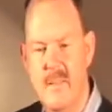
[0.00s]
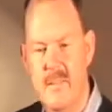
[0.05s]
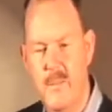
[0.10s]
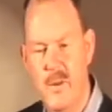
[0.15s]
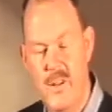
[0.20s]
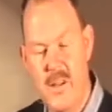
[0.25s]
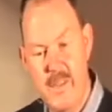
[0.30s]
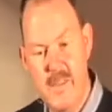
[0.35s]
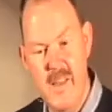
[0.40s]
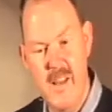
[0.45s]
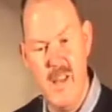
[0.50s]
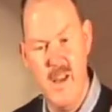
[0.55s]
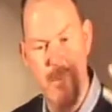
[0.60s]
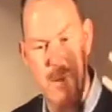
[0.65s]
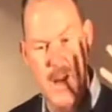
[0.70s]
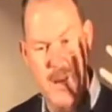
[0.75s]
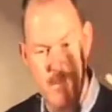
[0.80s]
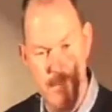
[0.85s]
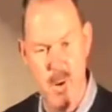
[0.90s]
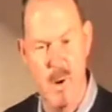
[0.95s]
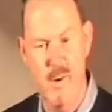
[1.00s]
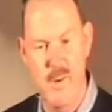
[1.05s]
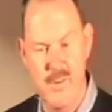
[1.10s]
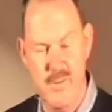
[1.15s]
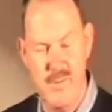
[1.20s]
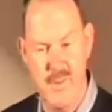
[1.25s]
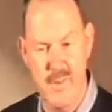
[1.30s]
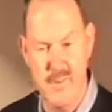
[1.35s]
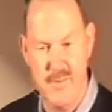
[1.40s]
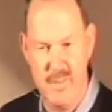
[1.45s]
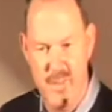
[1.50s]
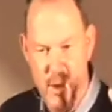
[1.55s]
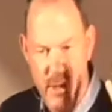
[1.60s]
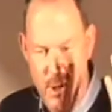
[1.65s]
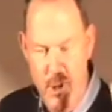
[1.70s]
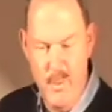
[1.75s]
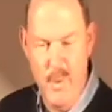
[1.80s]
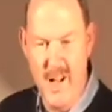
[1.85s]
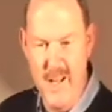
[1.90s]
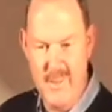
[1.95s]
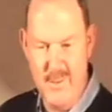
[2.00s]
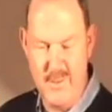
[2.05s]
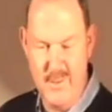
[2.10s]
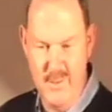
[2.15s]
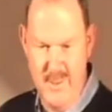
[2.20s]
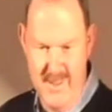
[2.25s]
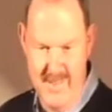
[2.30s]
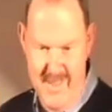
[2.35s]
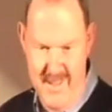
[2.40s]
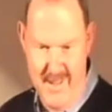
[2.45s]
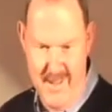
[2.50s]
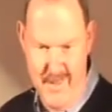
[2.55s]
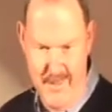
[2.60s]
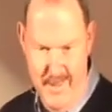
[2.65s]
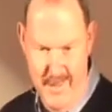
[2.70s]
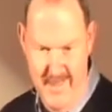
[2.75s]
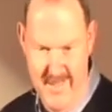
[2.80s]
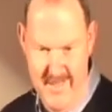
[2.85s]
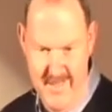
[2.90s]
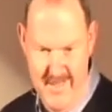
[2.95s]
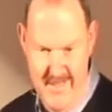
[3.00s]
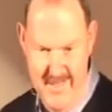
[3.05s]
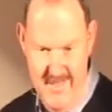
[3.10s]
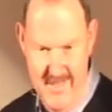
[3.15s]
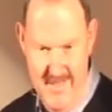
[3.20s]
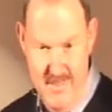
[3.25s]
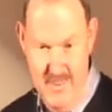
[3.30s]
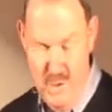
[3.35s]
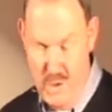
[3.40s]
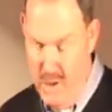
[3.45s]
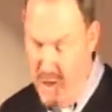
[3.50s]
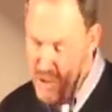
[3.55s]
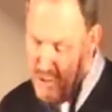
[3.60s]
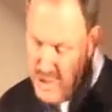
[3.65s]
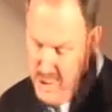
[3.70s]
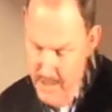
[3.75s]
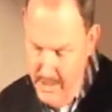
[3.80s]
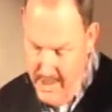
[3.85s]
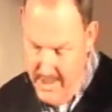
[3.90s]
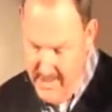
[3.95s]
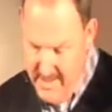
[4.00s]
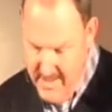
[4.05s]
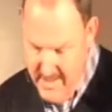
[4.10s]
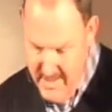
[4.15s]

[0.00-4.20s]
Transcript: When you think about Moses, who else do you think about? Joshua.